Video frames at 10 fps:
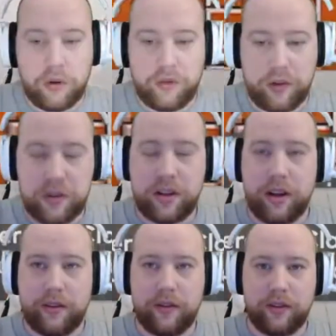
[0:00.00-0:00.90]
first
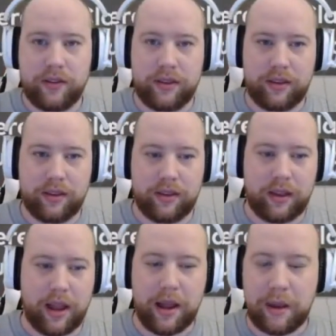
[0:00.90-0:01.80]
off,
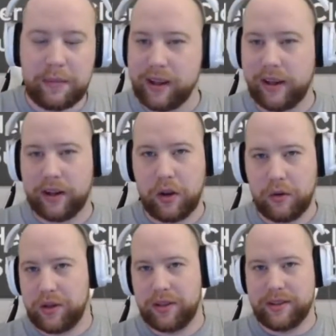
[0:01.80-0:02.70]
I, am not gonna
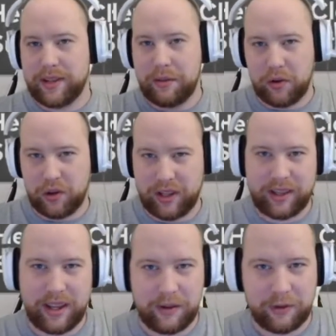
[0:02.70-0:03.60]
go in the same order that
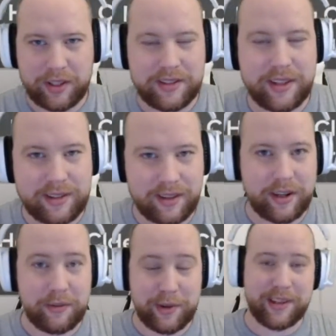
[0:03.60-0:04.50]
they release things on
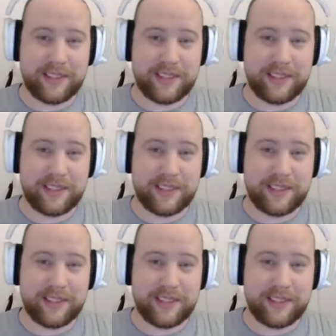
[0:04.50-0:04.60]
here because